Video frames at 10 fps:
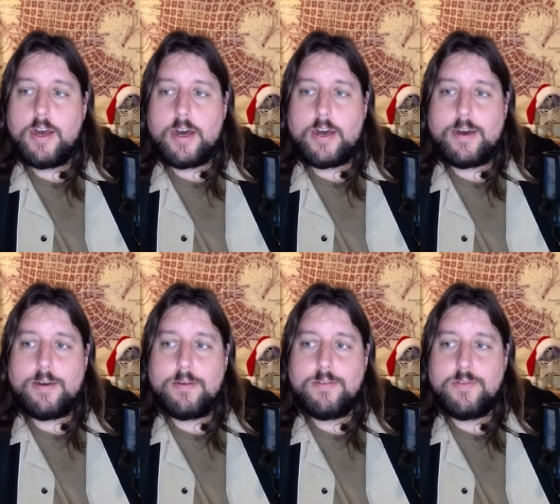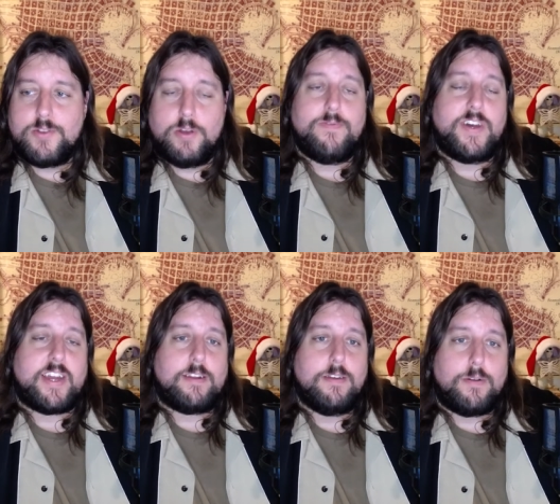Uh, so
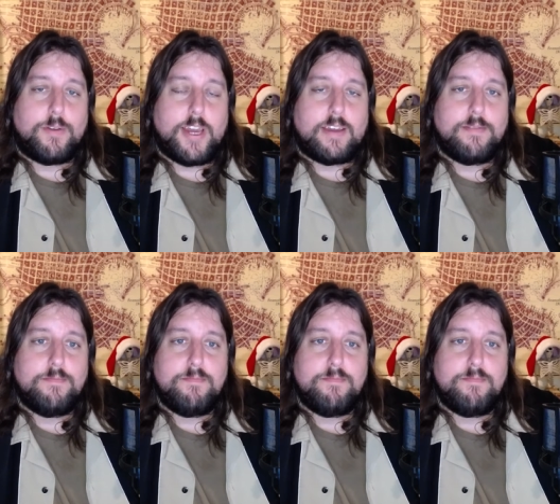fine. Okay.